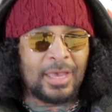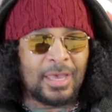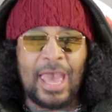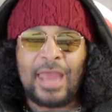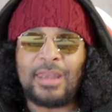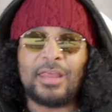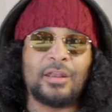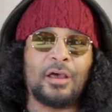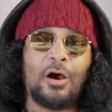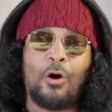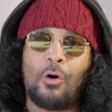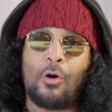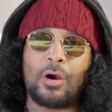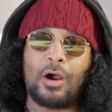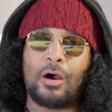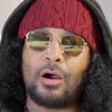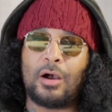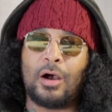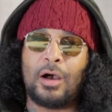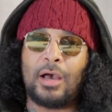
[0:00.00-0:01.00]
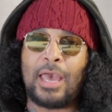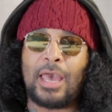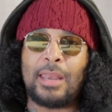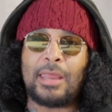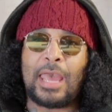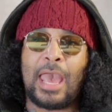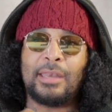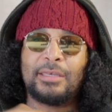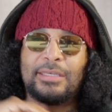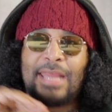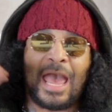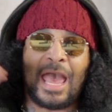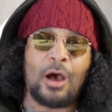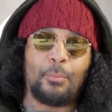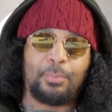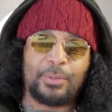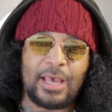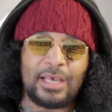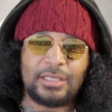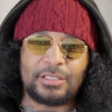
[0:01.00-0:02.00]
and then and
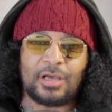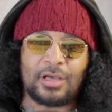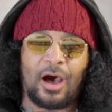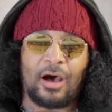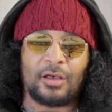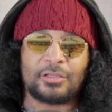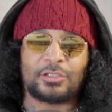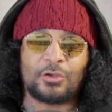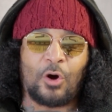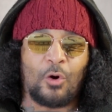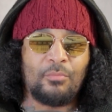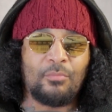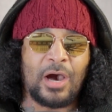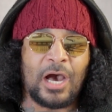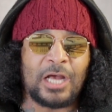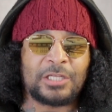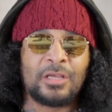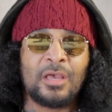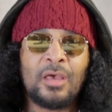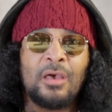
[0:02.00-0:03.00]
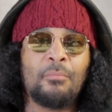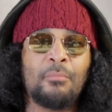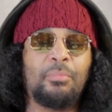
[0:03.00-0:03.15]
downplays y'all so much.